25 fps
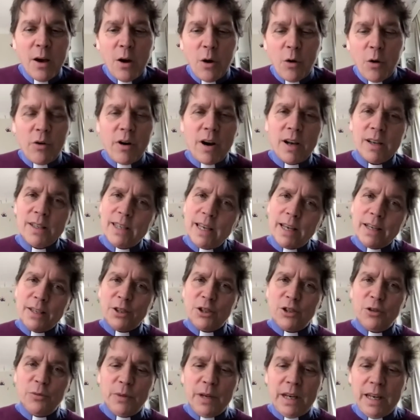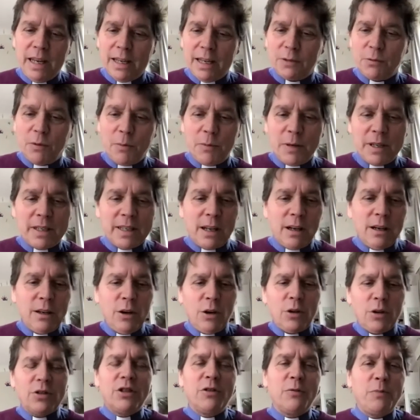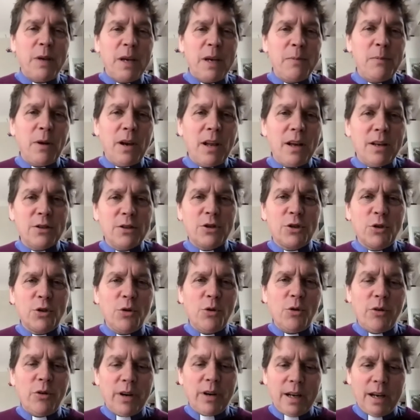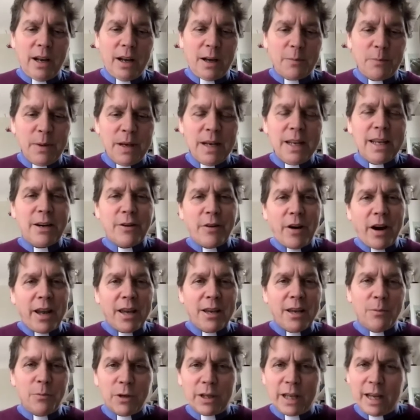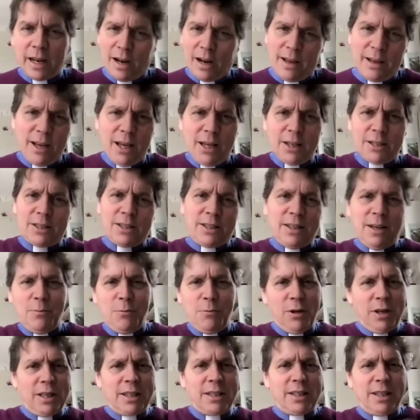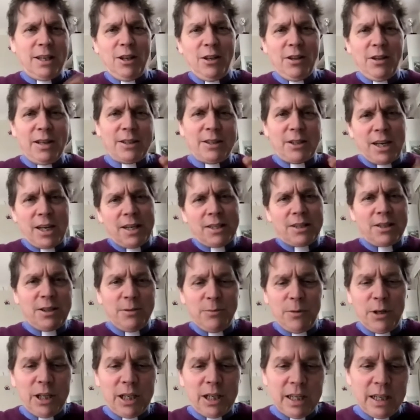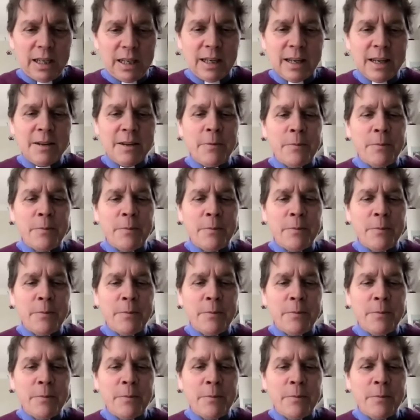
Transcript: Or our testimony is when we tell lots of people our story, like Billy Graham would get, I got someone to tell their testimony.